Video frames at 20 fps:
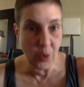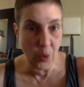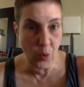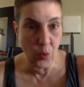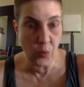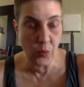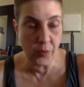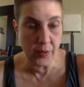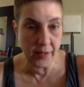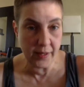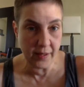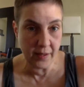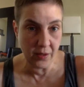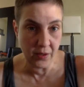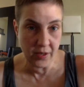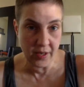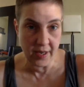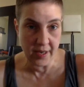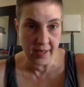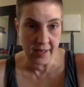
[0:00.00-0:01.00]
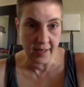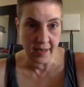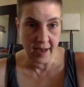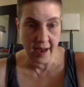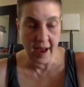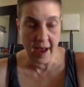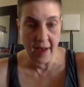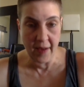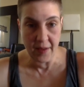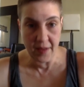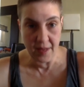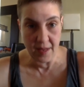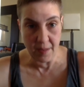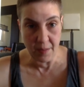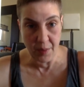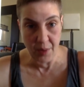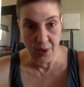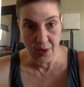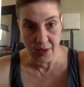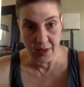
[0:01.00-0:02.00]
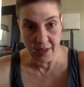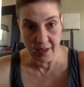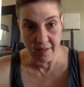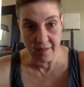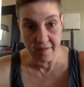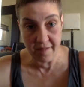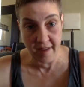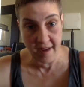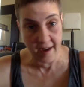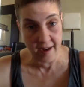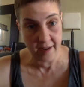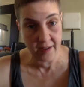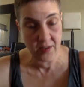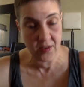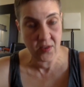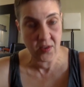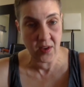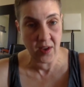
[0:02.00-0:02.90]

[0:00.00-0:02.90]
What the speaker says: only looking at the pertinent facts,